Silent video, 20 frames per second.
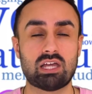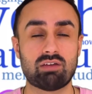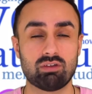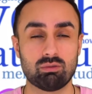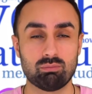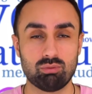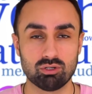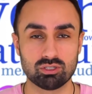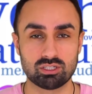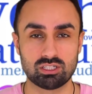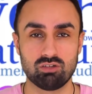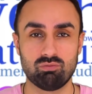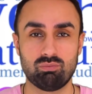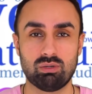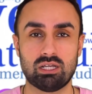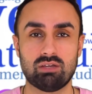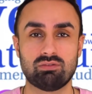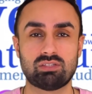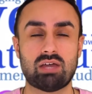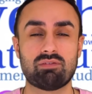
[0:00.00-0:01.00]
having positive
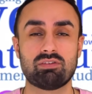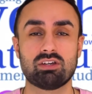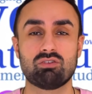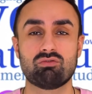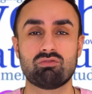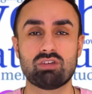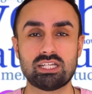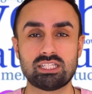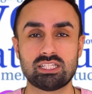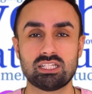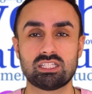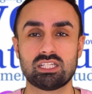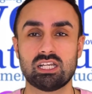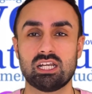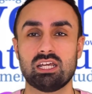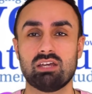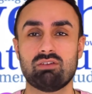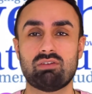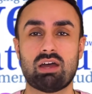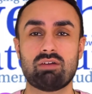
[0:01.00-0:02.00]
beliefs, having a reason to
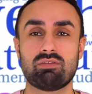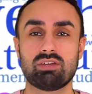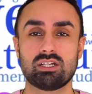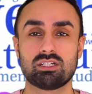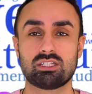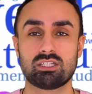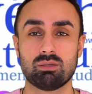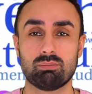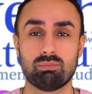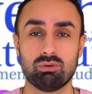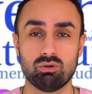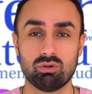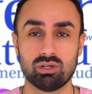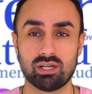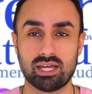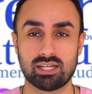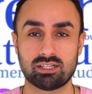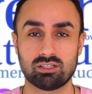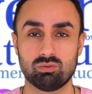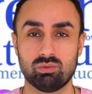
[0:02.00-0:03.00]
live, having a
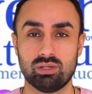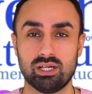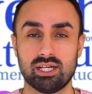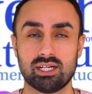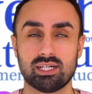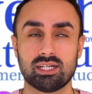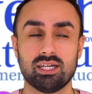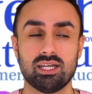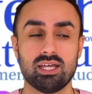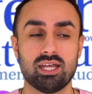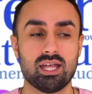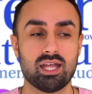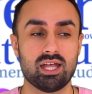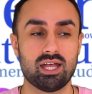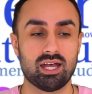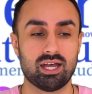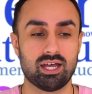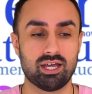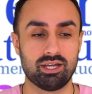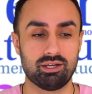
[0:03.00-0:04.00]
support network,
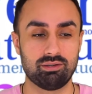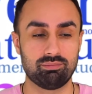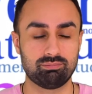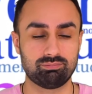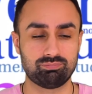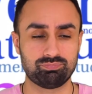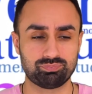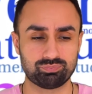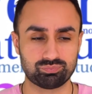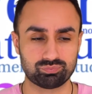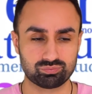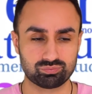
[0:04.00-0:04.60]
and